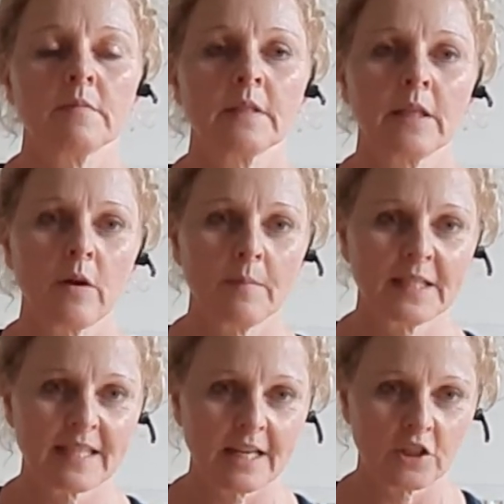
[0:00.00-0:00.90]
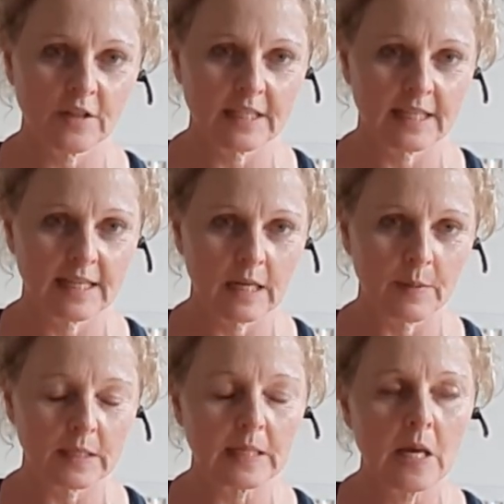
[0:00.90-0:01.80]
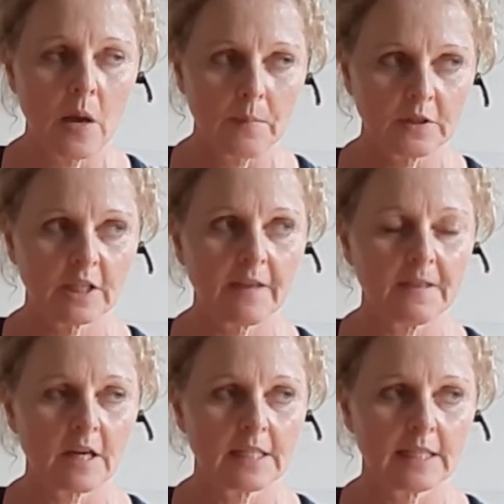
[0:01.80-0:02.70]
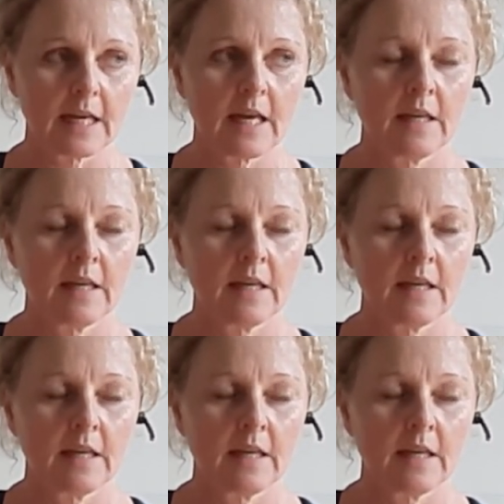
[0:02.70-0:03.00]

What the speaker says: Now I'm exaggerating a little bit, but you get the idea.